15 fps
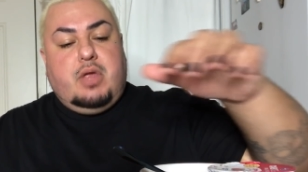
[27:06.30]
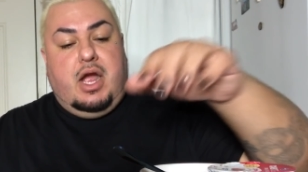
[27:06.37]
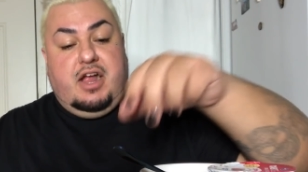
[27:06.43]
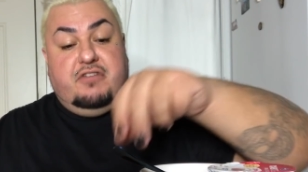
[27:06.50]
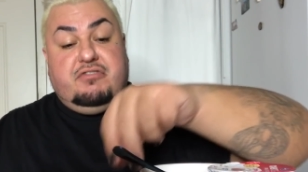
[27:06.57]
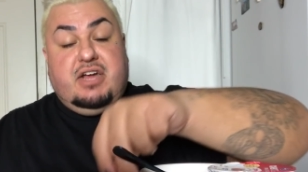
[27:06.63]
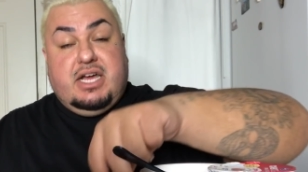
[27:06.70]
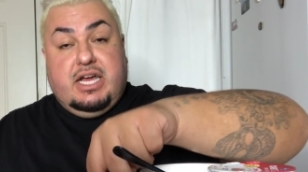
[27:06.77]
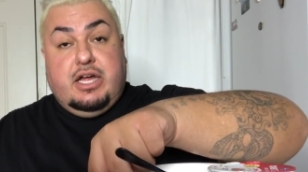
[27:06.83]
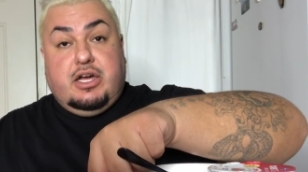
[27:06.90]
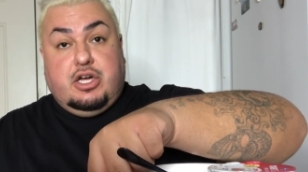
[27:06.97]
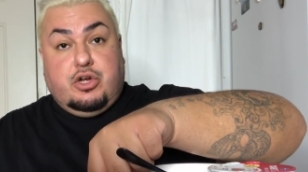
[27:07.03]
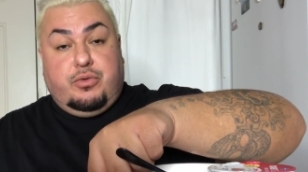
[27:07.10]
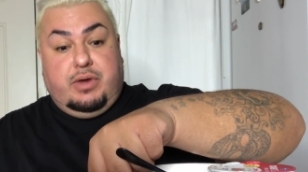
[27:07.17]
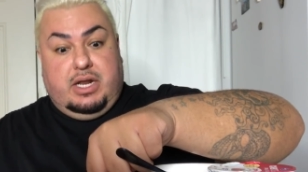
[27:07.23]
if I get
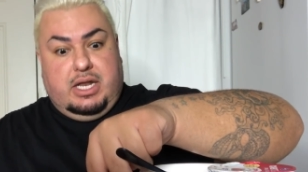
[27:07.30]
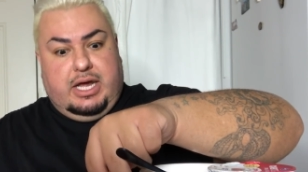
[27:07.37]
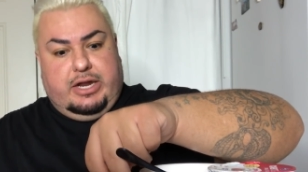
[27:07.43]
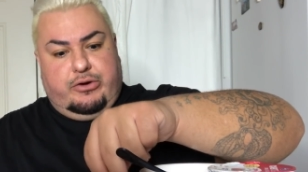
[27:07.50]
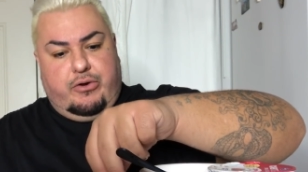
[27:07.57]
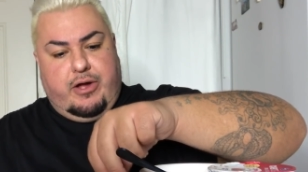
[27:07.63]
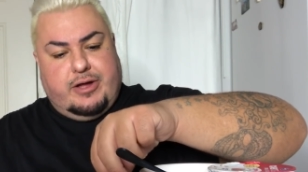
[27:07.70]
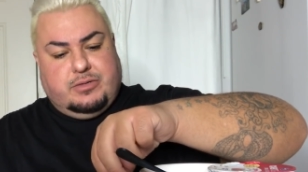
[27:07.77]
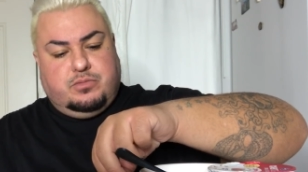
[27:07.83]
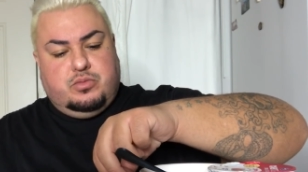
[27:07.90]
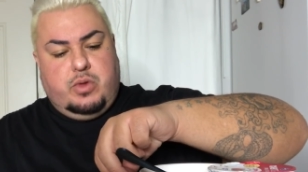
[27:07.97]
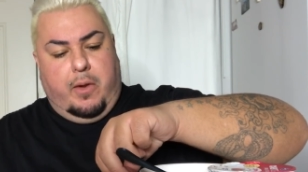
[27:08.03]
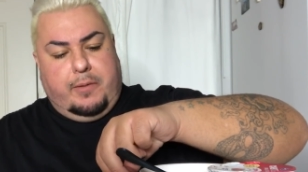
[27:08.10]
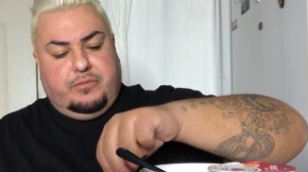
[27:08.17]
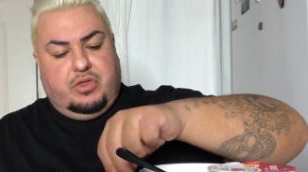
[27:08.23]
hungry later on
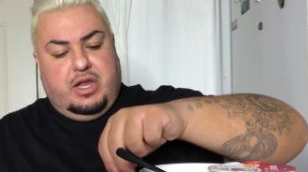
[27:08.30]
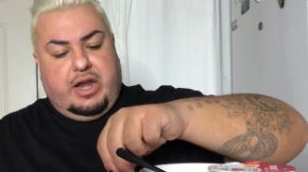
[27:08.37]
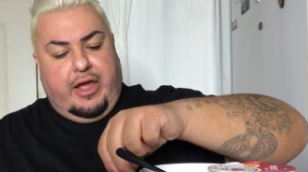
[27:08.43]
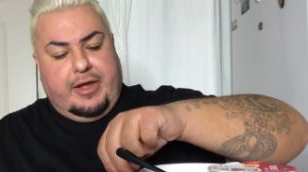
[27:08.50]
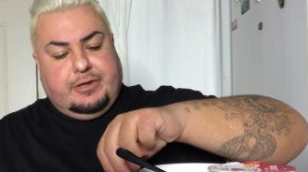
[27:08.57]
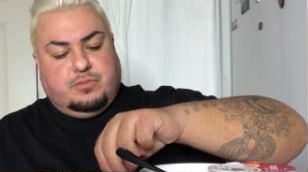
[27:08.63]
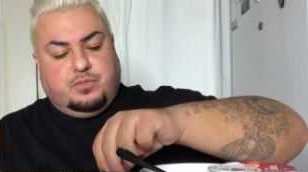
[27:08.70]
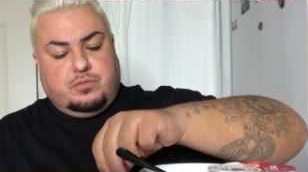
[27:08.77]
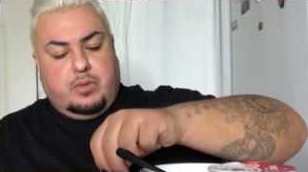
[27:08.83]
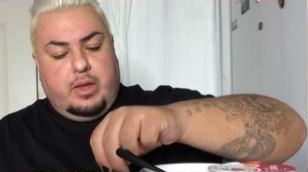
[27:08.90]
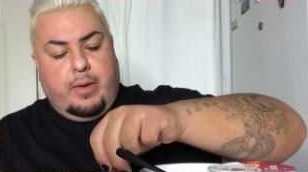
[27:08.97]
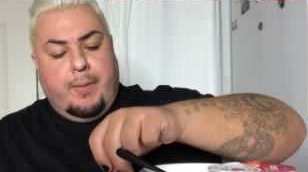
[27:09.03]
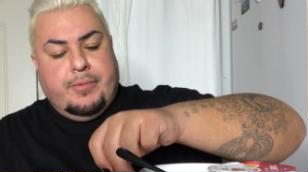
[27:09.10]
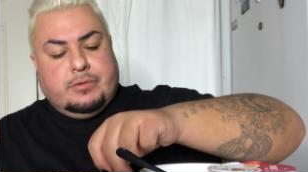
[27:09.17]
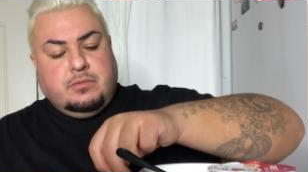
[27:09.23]
in the night,
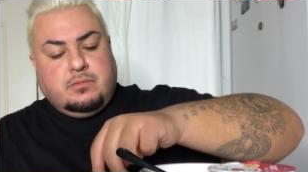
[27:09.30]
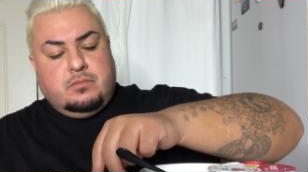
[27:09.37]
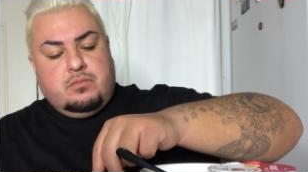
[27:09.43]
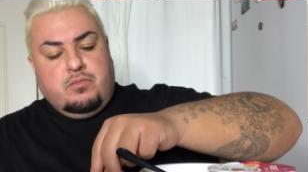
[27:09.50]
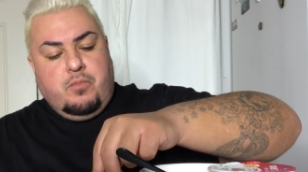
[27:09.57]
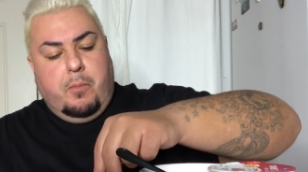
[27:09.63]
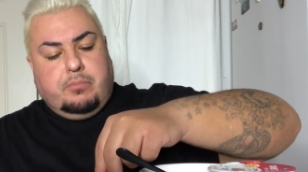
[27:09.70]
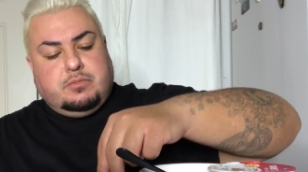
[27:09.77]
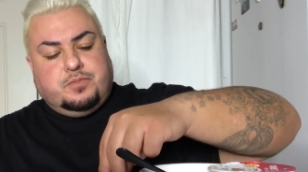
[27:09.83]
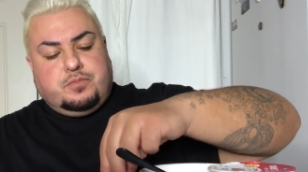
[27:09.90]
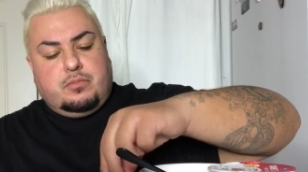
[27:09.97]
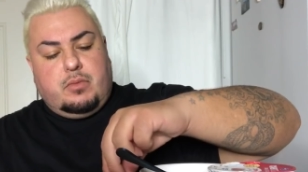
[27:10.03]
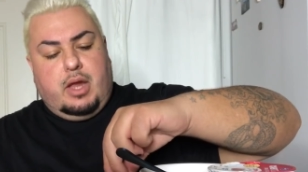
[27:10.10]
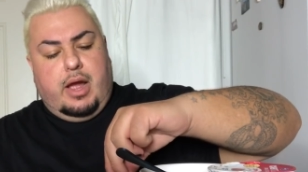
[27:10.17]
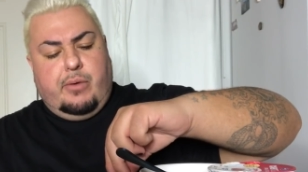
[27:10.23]

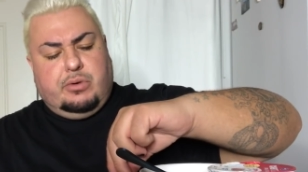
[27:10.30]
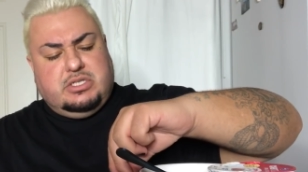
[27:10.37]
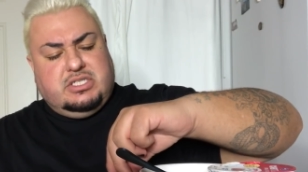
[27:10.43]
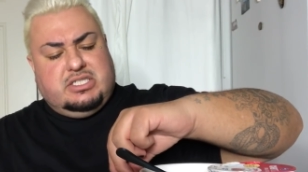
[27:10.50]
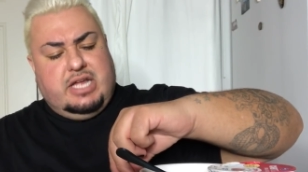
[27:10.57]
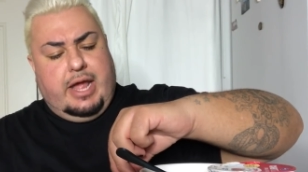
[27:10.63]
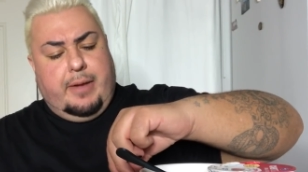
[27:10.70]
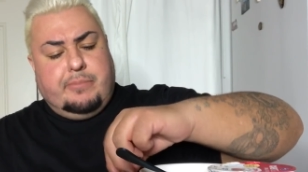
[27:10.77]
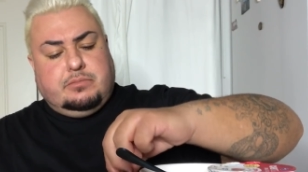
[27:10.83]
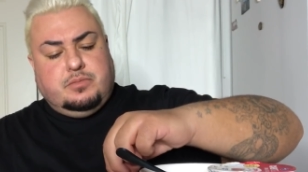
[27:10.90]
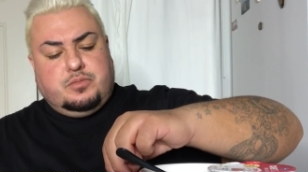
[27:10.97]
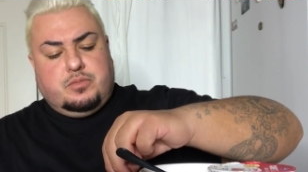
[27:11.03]
I want to say